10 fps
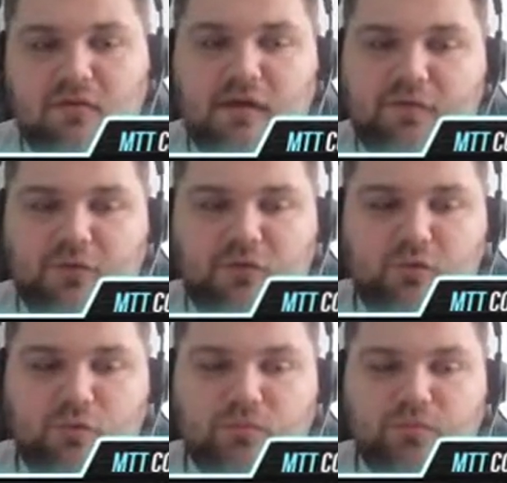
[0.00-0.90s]
If you
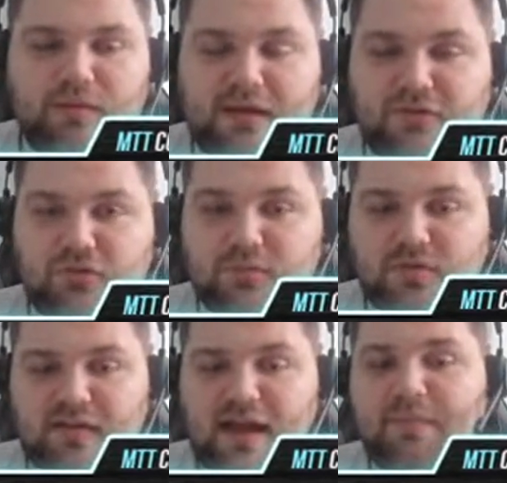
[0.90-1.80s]
do play
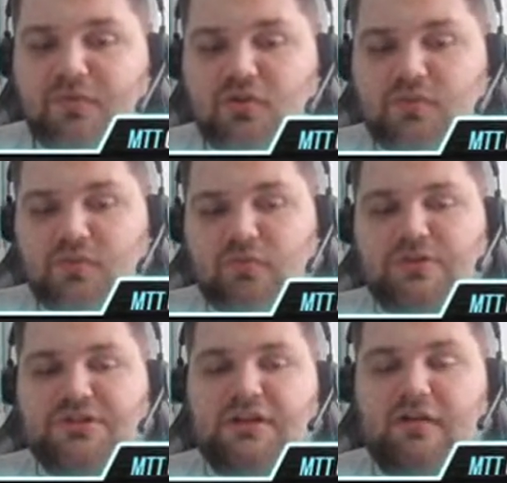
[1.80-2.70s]
turbos and hyper turbos,
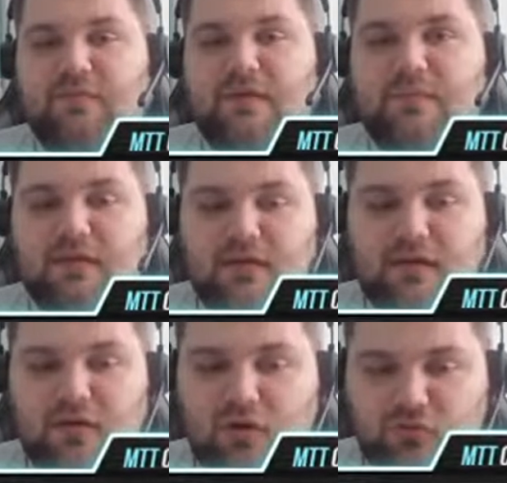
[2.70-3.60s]
which a lot of people
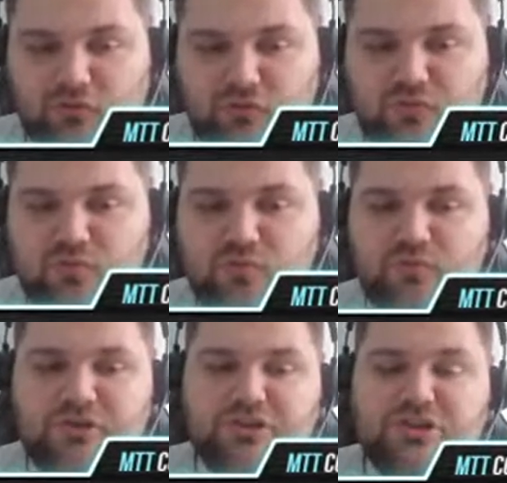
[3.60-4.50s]
also do,
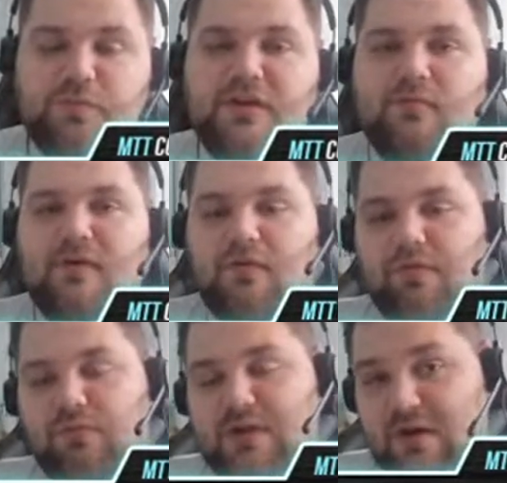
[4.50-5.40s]
you should be around
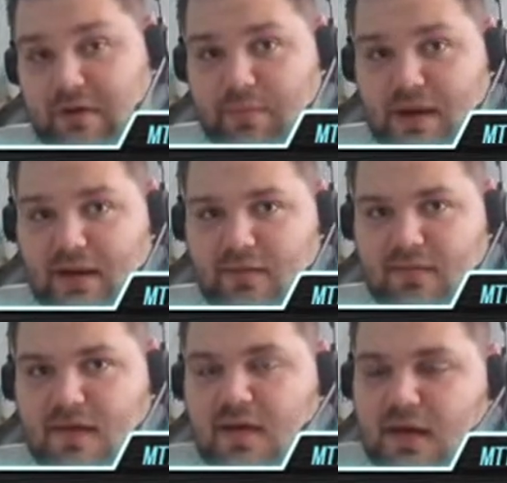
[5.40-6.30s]
300 buy-ins.
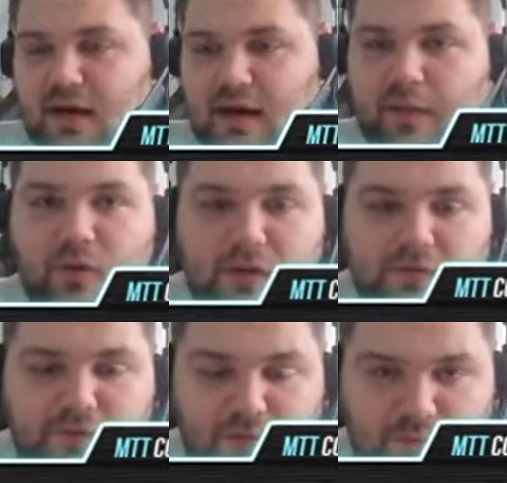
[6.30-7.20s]
I'm going
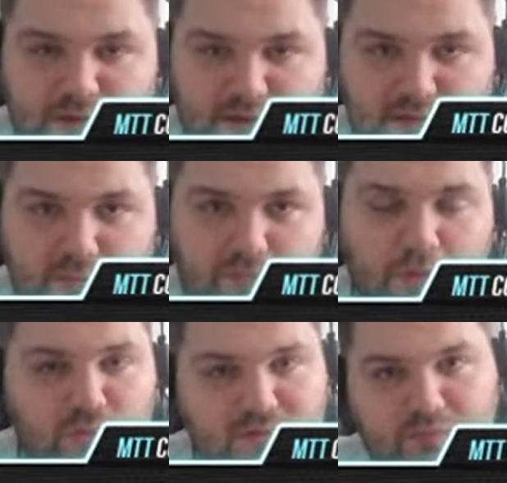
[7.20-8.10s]
for the real
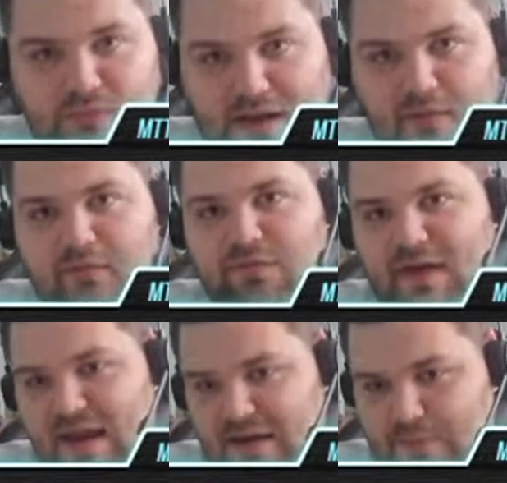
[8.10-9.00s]
most like
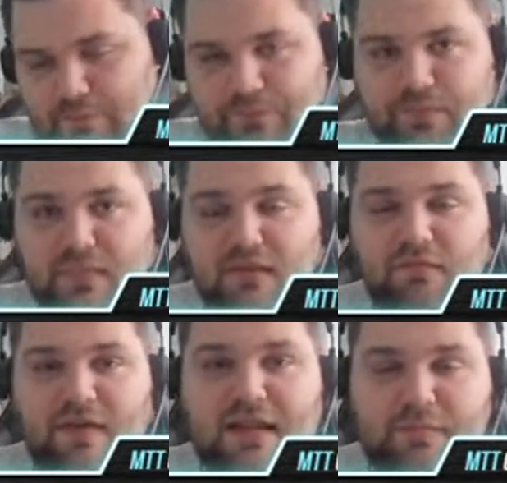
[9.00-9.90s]
fairly
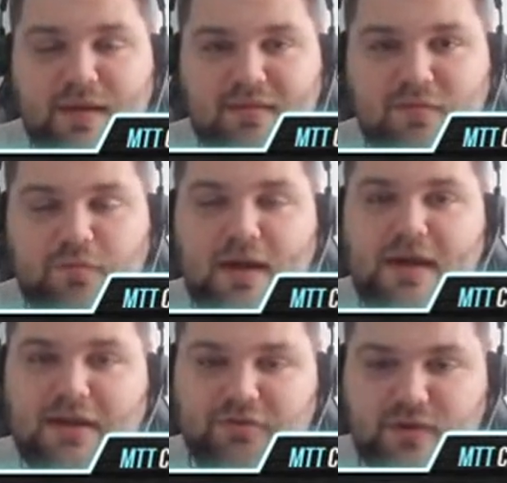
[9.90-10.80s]
passive
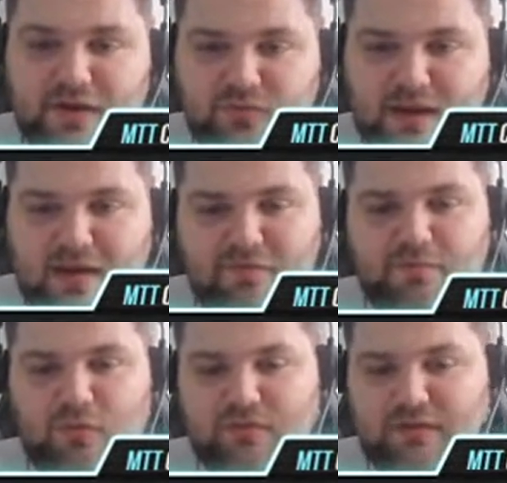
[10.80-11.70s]
way and try to have
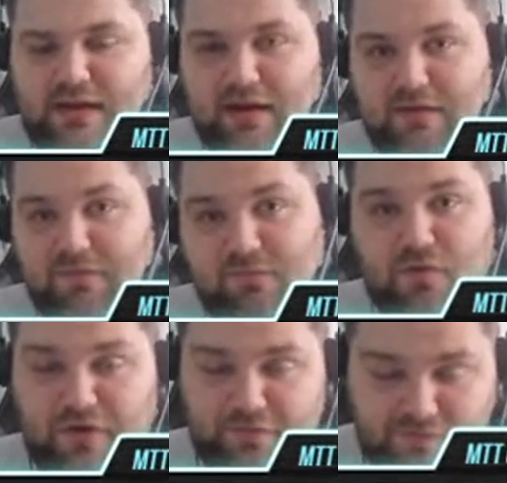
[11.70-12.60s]
mostly like even
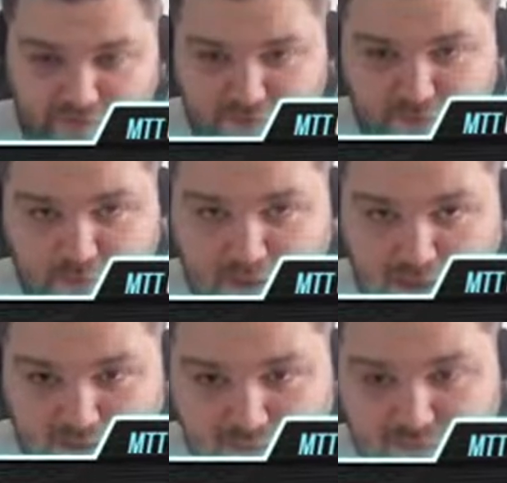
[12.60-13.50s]
400 to 500
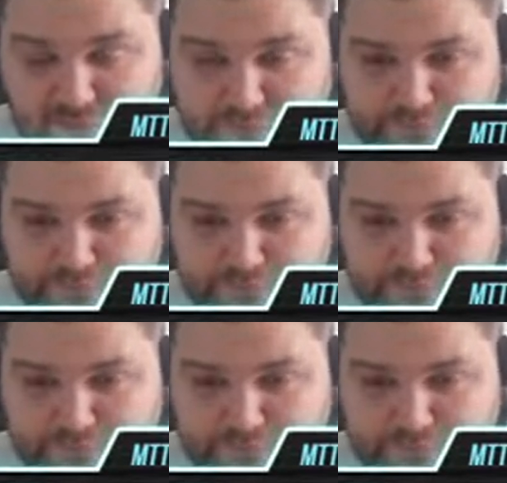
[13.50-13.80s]
buy-ins,